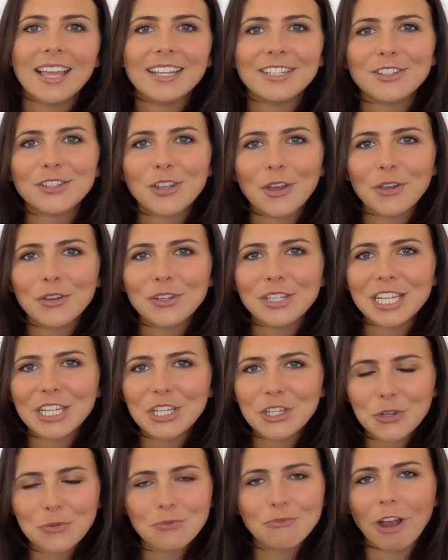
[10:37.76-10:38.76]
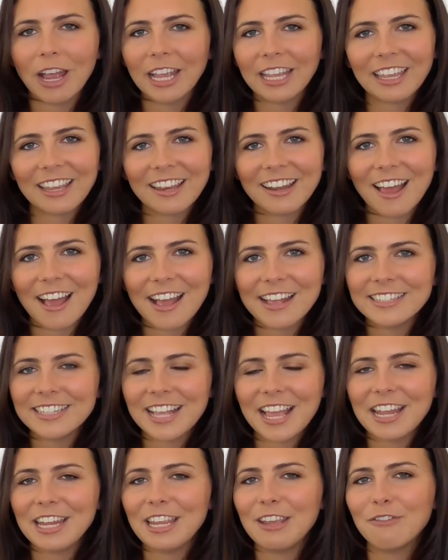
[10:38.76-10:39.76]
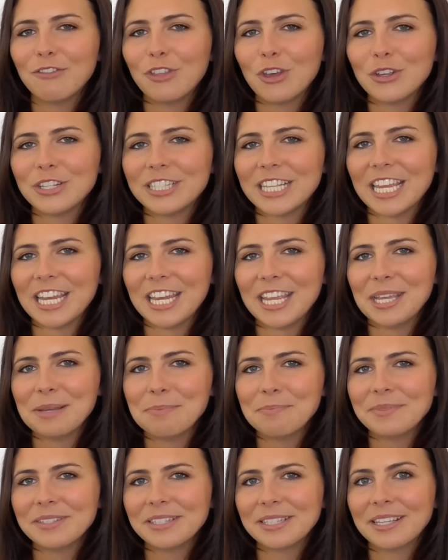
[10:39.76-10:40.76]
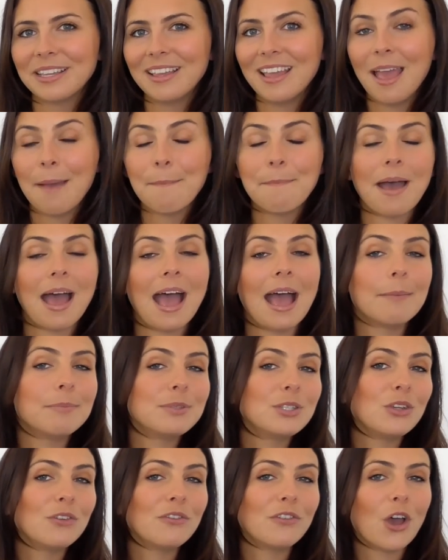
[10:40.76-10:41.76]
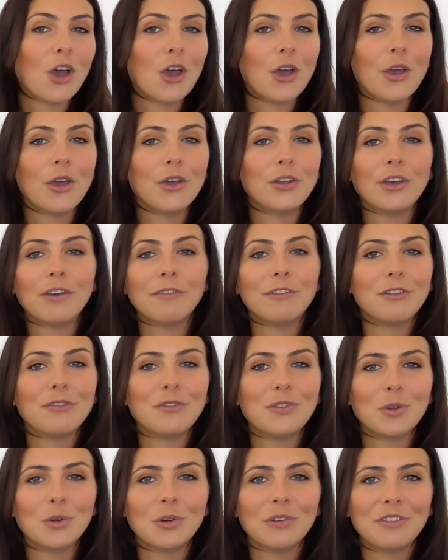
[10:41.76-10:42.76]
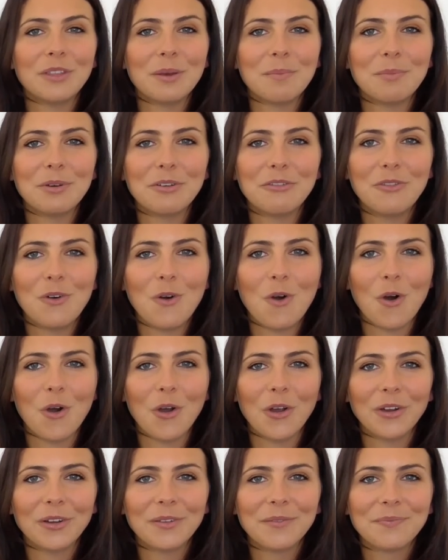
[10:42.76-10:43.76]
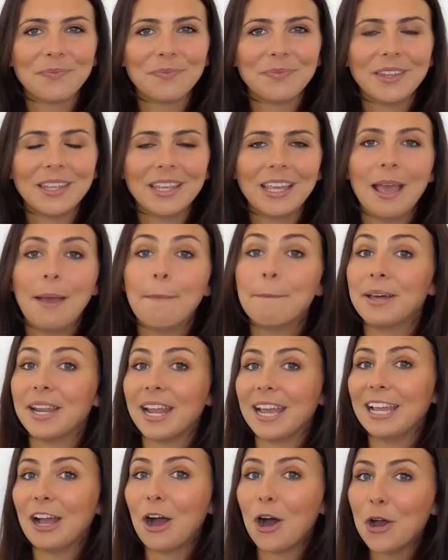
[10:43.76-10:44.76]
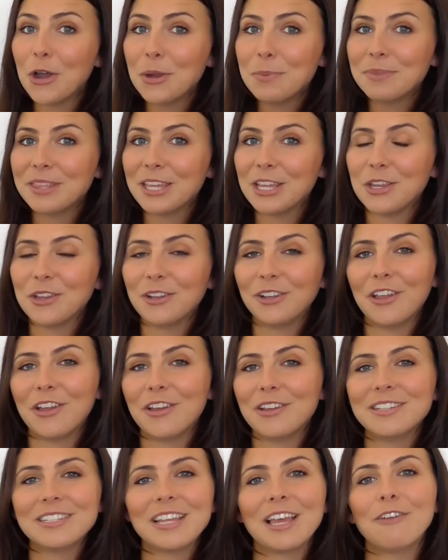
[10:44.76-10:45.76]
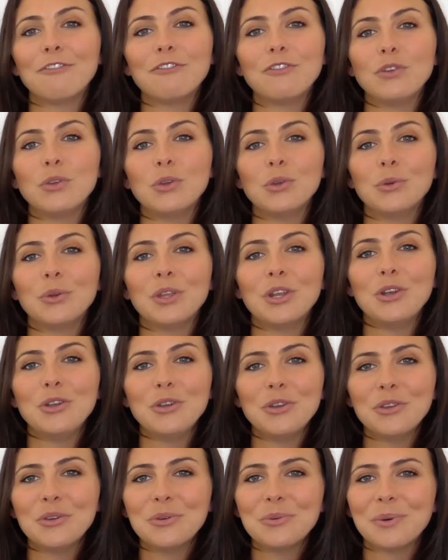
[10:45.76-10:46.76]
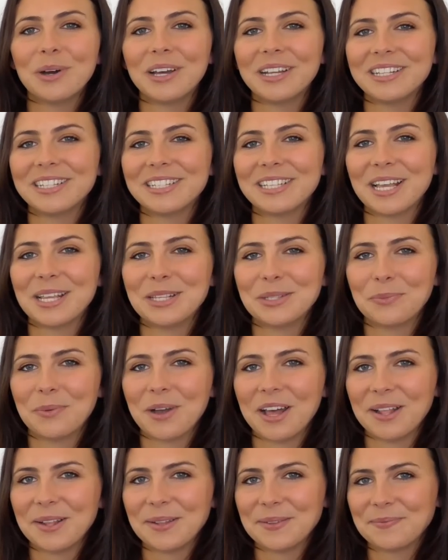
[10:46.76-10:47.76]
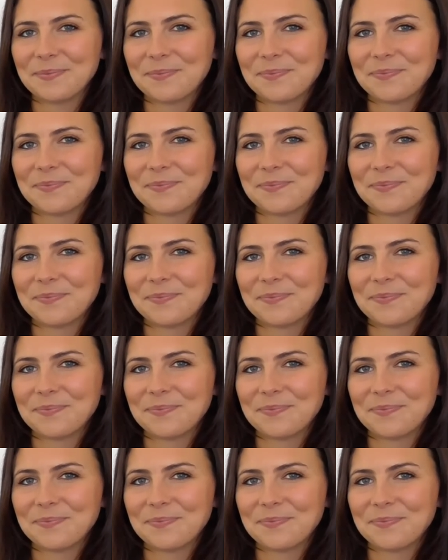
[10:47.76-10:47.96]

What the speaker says: So did you recognize any of those idioms? Perhaps you've heard of a few of them before, but I hope that you learned a few new ones as well.